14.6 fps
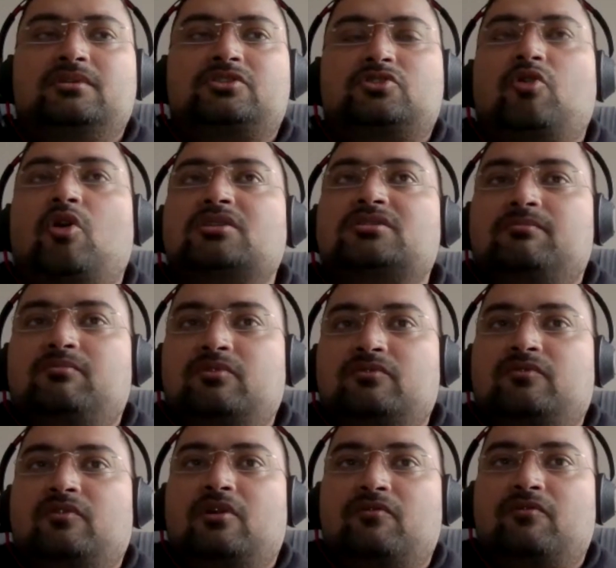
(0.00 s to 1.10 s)
strong
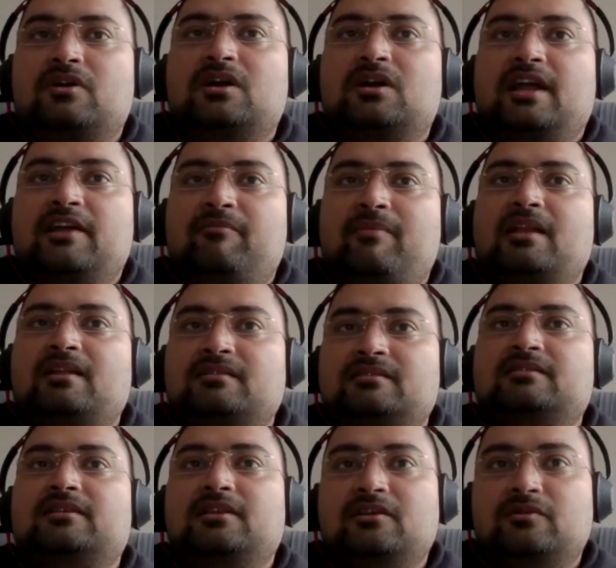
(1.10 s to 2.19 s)
support for work-life
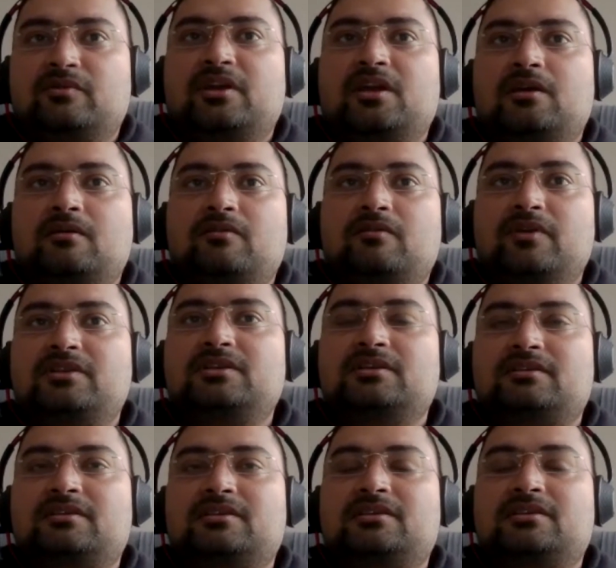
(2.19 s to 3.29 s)
balance in the UK, which is